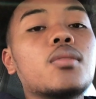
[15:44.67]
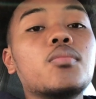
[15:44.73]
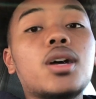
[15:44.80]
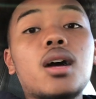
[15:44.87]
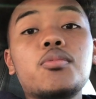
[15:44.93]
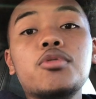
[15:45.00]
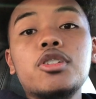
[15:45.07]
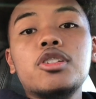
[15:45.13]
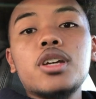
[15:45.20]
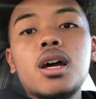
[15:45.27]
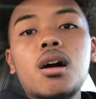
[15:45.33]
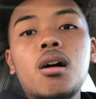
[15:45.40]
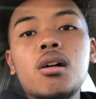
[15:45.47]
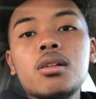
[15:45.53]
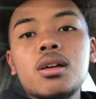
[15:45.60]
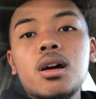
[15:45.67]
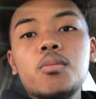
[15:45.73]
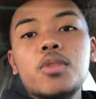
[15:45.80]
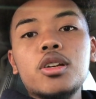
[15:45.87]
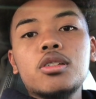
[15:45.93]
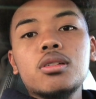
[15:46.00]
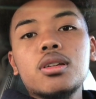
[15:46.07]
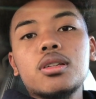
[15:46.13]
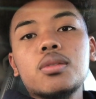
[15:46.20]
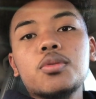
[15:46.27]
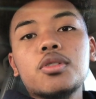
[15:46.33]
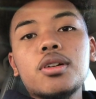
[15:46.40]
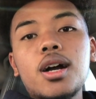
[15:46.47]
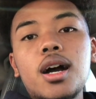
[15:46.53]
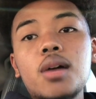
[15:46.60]
But I appreciate all y'all. Make sure to
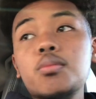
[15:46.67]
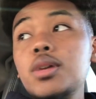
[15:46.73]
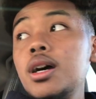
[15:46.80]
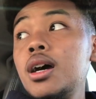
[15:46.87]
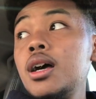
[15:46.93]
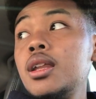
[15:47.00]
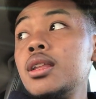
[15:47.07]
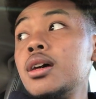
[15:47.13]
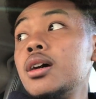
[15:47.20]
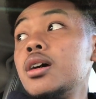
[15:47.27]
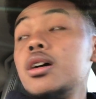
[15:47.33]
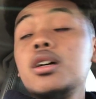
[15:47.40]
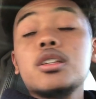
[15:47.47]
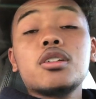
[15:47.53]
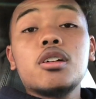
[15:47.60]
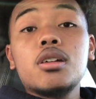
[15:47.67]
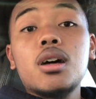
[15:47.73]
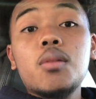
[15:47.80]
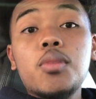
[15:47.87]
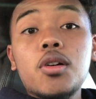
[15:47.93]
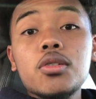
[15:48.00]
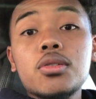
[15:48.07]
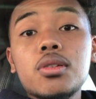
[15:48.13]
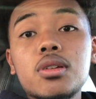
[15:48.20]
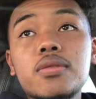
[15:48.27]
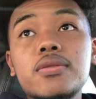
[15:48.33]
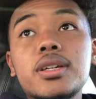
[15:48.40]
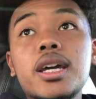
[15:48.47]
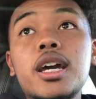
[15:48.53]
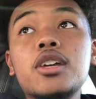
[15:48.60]
subscribe, man. Turn on post
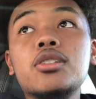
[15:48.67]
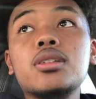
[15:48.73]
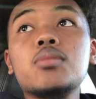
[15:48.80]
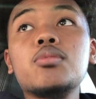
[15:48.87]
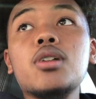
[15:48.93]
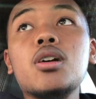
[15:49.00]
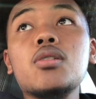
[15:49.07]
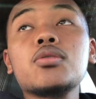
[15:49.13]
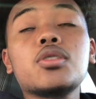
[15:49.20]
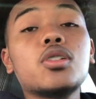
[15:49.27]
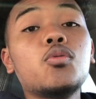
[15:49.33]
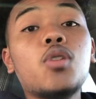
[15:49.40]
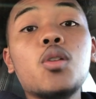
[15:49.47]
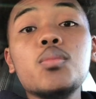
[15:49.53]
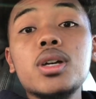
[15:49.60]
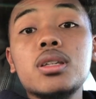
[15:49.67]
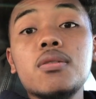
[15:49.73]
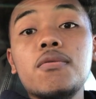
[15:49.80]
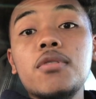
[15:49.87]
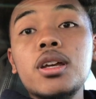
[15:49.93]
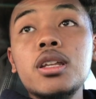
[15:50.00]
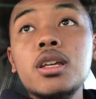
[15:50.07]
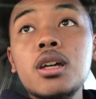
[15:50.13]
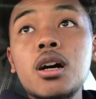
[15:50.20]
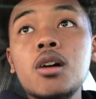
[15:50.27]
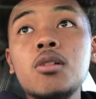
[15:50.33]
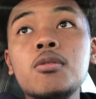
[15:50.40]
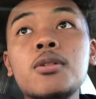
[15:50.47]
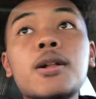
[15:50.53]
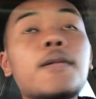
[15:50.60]
notifications, bro, so you won't miss a
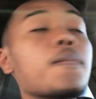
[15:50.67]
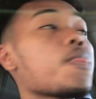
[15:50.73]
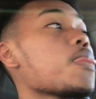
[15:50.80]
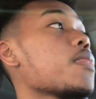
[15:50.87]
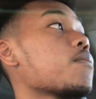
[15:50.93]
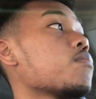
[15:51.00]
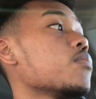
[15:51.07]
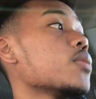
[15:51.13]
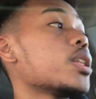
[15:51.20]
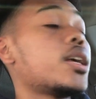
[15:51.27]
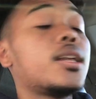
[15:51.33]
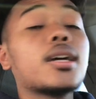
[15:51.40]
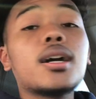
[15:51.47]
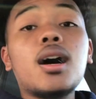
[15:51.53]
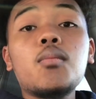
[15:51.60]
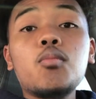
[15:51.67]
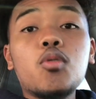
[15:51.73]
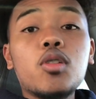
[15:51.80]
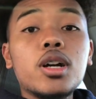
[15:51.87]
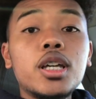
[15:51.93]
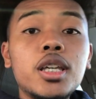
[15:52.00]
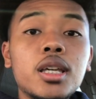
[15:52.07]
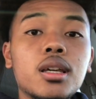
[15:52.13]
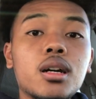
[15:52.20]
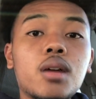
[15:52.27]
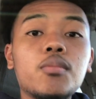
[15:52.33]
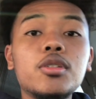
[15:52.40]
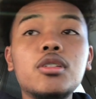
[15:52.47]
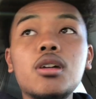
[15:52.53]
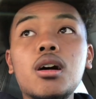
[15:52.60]
video. And I got more heat
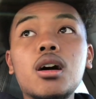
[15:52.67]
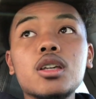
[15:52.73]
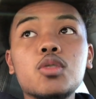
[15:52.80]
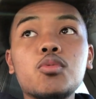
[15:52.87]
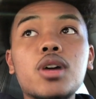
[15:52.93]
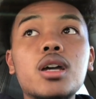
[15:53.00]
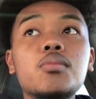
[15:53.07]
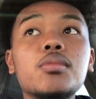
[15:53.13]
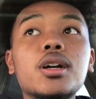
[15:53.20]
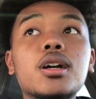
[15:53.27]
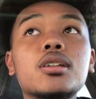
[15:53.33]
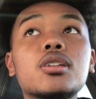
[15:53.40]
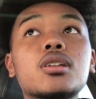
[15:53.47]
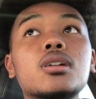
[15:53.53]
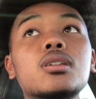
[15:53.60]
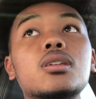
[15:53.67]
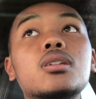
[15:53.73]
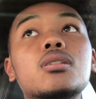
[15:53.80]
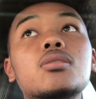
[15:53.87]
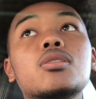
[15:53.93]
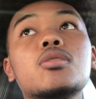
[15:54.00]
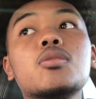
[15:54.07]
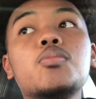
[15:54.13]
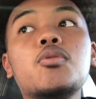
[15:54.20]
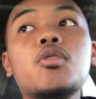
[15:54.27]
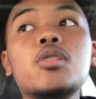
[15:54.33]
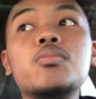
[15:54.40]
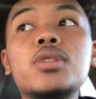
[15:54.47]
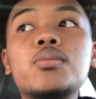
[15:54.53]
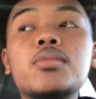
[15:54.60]
coming y'all's way, man. Just continue to
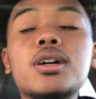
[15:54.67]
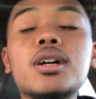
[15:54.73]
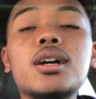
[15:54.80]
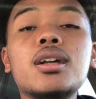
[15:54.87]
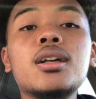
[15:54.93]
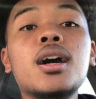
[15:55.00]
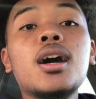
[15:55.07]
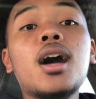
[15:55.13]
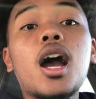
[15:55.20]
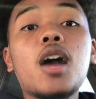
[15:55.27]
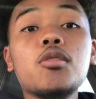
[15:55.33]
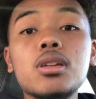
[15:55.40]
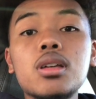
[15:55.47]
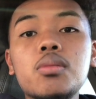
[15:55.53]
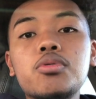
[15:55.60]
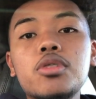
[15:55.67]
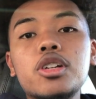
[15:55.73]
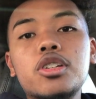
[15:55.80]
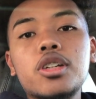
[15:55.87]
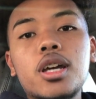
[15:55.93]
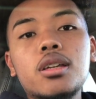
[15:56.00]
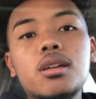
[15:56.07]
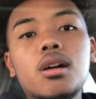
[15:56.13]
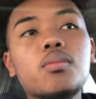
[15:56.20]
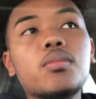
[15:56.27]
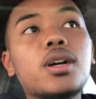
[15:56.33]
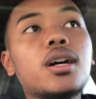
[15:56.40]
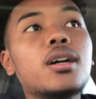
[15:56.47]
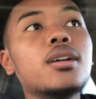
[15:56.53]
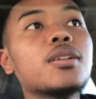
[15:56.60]
support me, man. I really appreciate y'all,
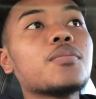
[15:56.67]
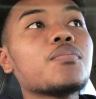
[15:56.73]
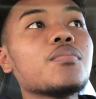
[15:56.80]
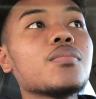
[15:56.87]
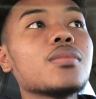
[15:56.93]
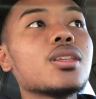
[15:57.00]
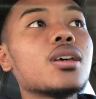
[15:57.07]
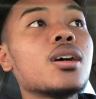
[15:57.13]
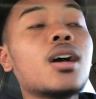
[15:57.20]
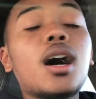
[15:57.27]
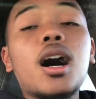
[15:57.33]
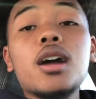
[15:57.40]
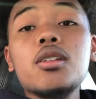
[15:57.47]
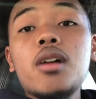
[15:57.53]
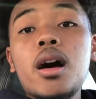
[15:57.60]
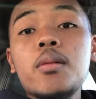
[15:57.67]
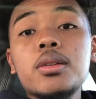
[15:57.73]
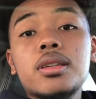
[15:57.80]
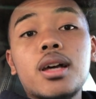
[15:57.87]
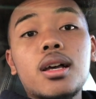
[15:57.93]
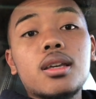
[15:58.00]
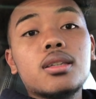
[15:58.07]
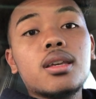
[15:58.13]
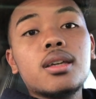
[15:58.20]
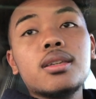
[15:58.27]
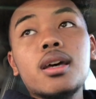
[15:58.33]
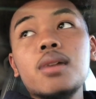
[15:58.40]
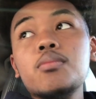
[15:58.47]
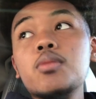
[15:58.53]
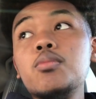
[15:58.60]
man. I don't know how many times I said
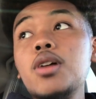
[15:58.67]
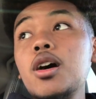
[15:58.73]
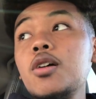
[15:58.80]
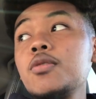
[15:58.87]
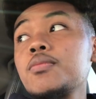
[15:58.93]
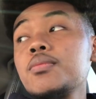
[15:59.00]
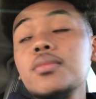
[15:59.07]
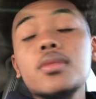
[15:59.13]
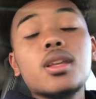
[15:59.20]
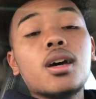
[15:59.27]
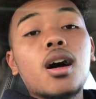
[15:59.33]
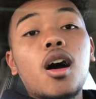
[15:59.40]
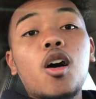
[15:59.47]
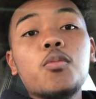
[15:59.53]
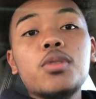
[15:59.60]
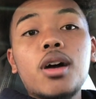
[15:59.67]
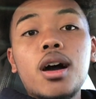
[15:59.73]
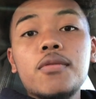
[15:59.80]
that, but bro, I hope y'all